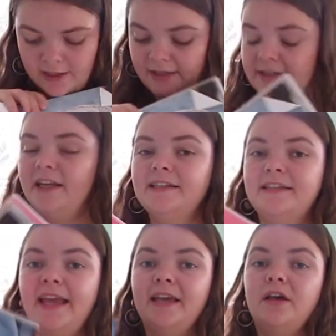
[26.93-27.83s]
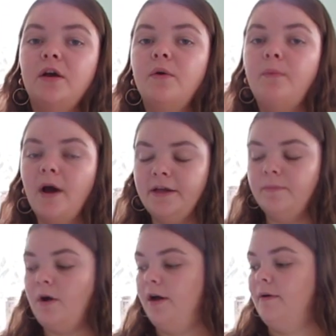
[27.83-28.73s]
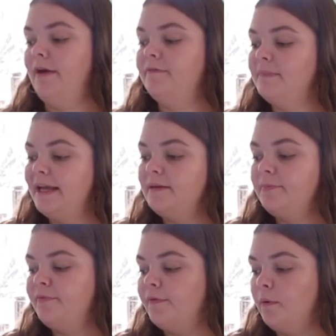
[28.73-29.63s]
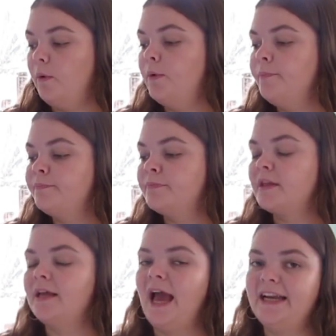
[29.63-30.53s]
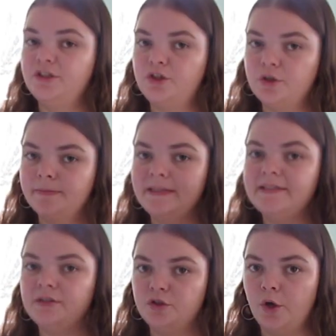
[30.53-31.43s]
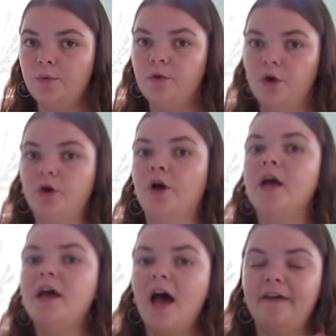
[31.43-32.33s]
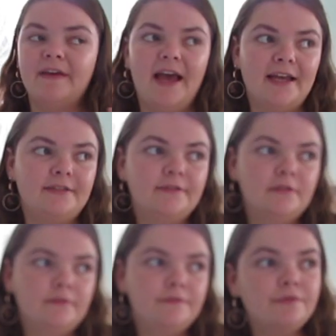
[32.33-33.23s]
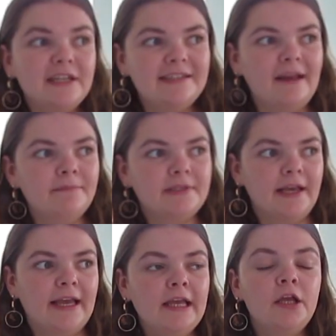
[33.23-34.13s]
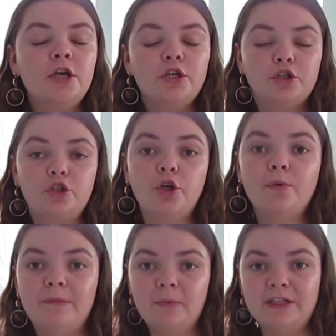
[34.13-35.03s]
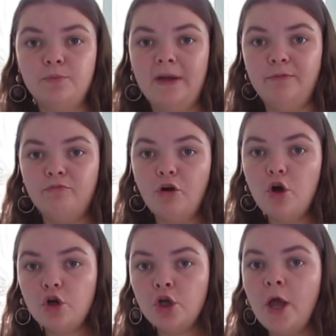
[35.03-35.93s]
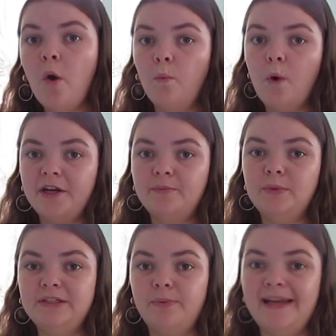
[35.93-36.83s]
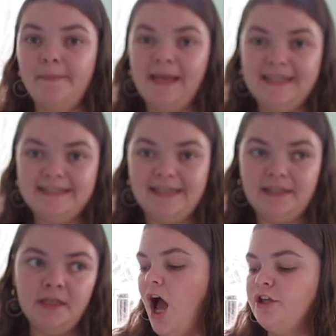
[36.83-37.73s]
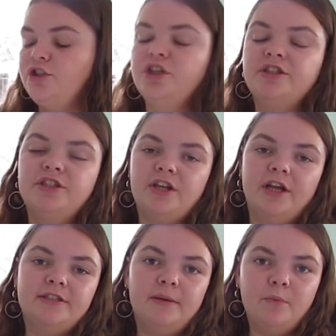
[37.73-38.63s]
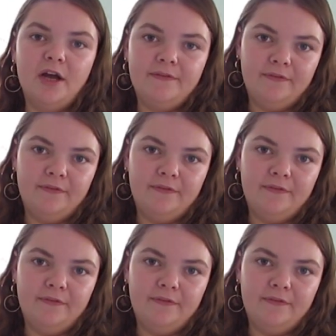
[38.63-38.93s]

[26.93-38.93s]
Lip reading: It's going to take quite a while. I've made it before and it took me so long. I've had 3 attempts at it, 2 in which went wrong, 1 in which went amazing. Just some word of